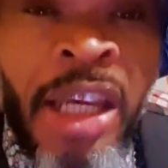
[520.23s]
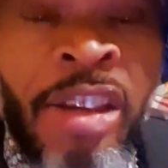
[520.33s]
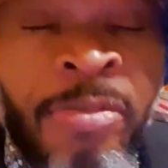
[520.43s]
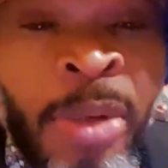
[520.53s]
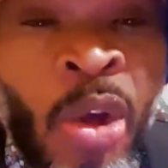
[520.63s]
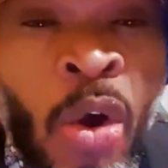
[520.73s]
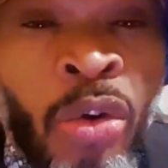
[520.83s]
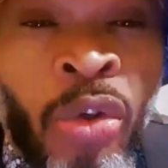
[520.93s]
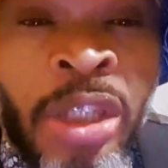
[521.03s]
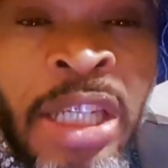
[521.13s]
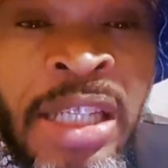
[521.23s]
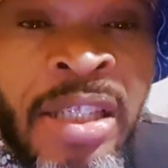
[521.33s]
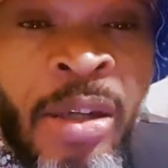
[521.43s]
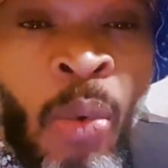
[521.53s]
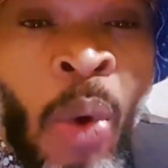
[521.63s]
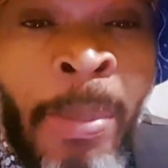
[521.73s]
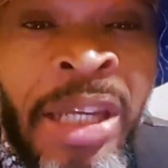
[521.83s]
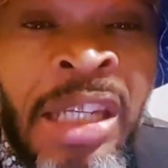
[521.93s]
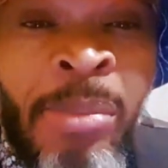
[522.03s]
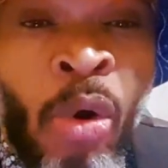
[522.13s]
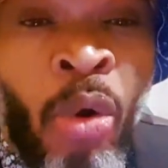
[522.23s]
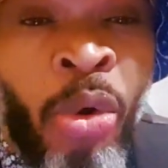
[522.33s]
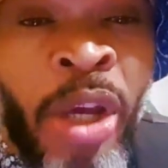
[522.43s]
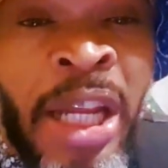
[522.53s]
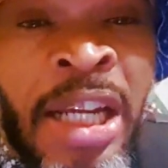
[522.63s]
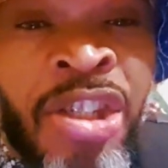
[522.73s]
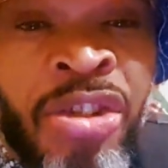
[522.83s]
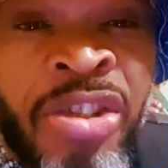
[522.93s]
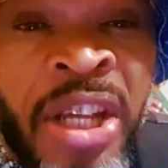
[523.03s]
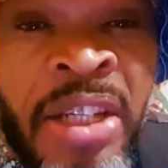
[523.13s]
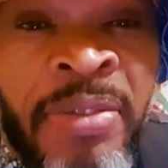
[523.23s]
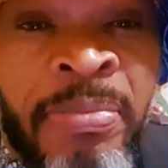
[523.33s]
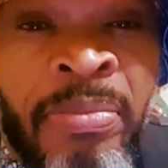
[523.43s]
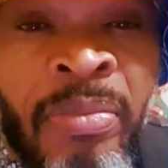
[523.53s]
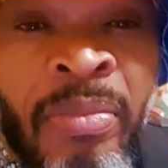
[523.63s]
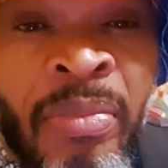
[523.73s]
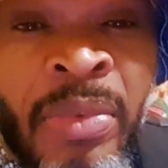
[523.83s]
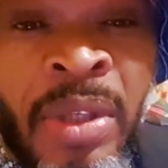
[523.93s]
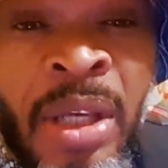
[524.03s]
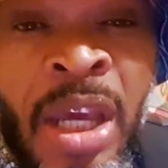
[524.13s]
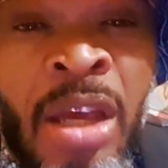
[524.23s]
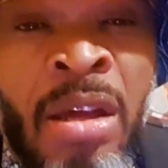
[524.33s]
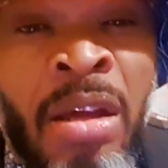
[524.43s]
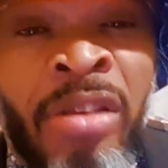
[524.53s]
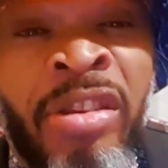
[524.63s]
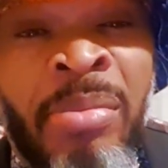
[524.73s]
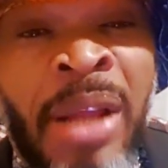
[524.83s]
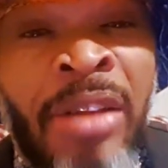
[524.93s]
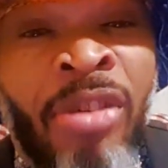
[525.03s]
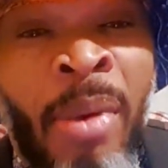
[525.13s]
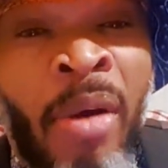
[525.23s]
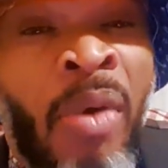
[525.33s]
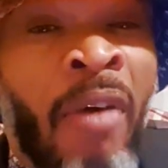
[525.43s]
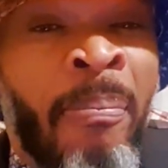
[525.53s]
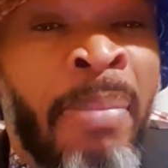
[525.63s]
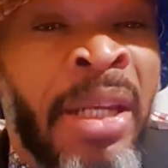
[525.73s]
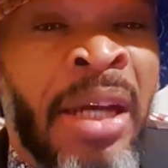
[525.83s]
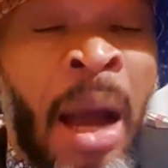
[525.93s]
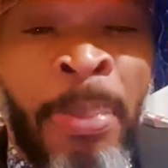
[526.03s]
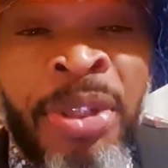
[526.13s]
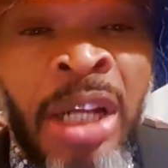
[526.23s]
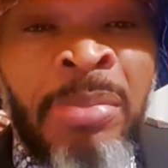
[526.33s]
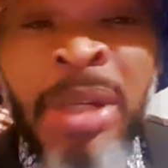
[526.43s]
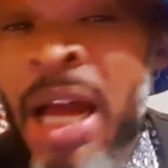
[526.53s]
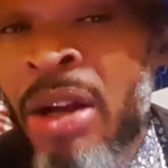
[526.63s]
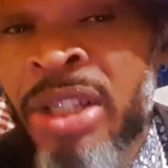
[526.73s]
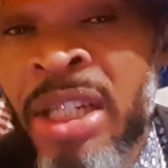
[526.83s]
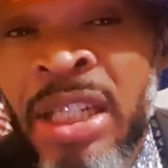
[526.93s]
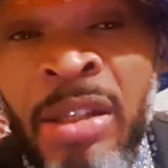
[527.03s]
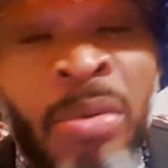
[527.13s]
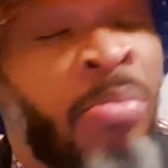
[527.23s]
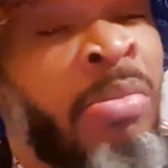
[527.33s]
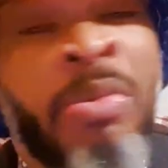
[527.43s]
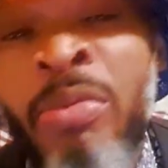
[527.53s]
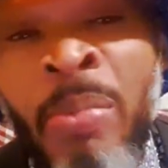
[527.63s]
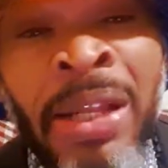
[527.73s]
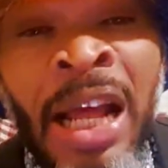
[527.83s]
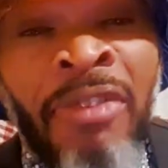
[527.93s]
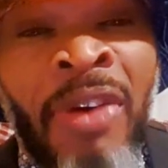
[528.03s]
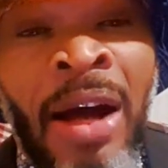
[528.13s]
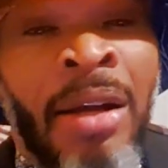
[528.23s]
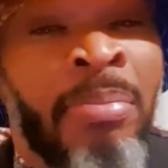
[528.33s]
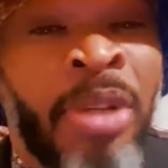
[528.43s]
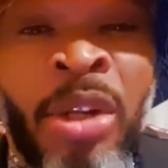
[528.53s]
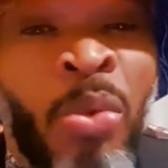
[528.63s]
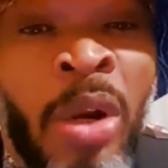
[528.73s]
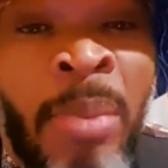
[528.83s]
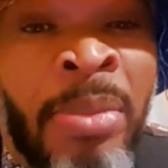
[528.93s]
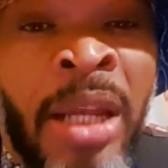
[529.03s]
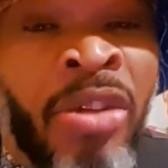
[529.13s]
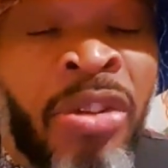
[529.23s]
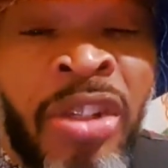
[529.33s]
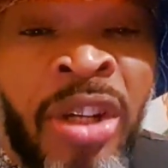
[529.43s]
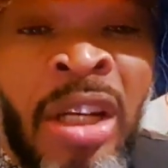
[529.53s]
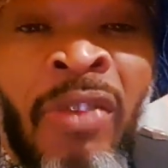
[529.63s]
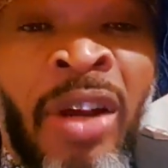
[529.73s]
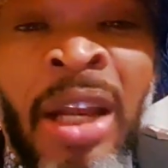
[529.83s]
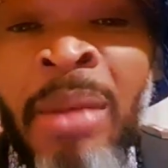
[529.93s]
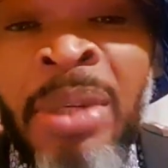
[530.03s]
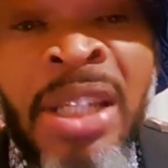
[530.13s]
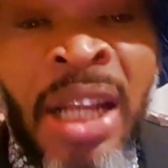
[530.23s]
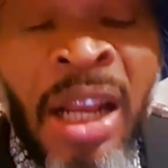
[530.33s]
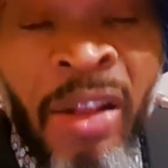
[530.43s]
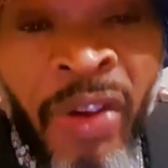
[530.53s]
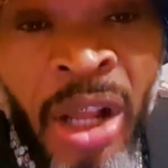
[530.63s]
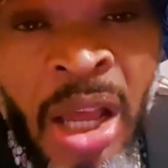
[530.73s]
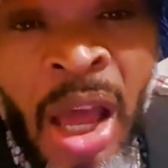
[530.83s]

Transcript: If me don't do this, what me name or good on in a history say. It seems like someone who have many options. Me not gonna say these matter of fact, me not know them education level and them this and that level.